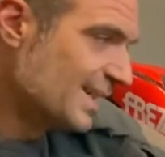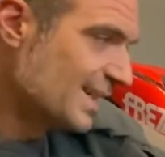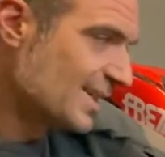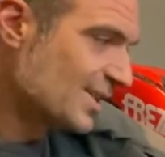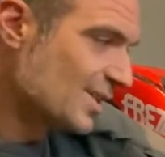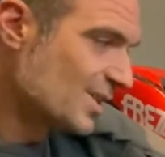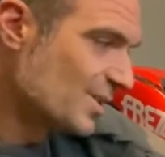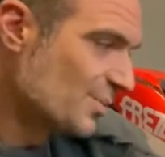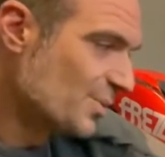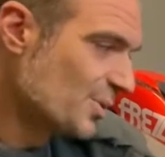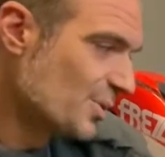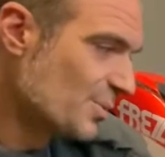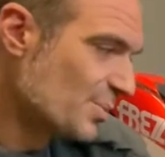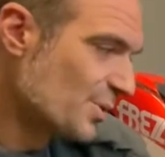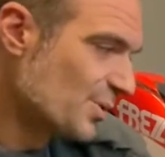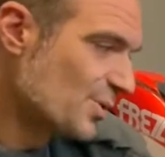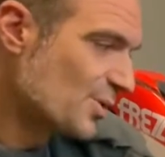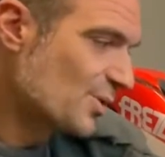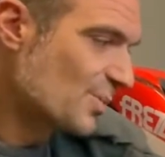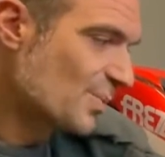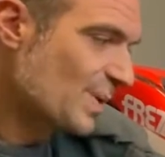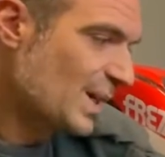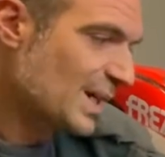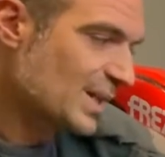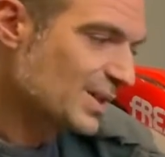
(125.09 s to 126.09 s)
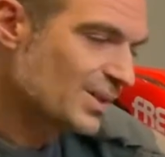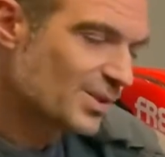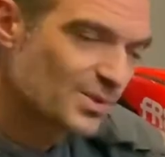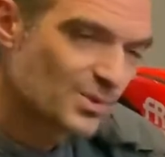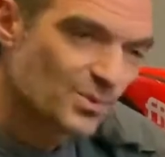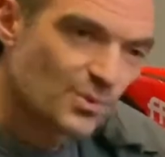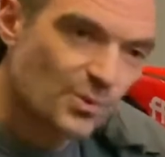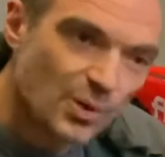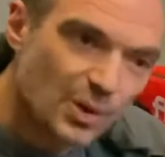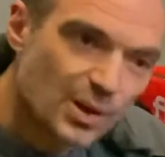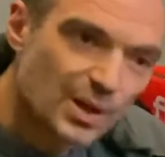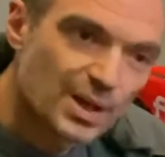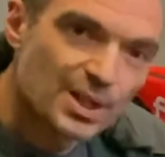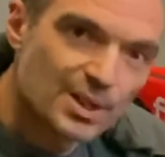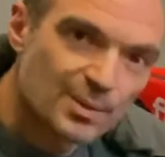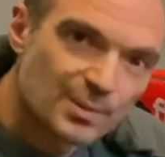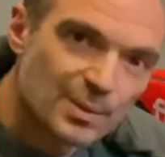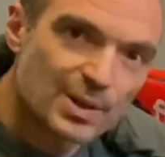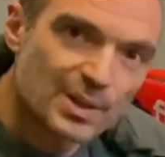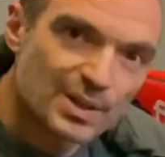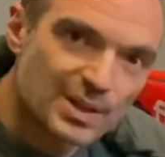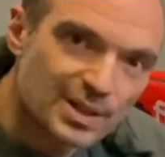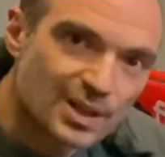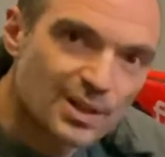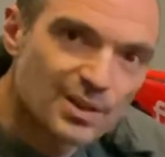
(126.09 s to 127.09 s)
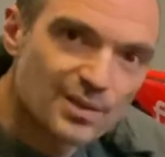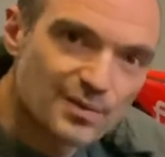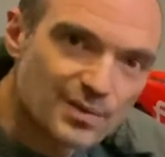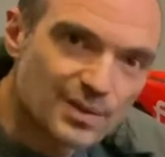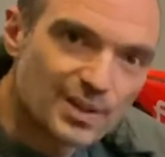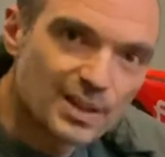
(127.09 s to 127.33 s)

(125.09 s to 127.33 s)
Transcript: actually put a booster pack on and wind the bike over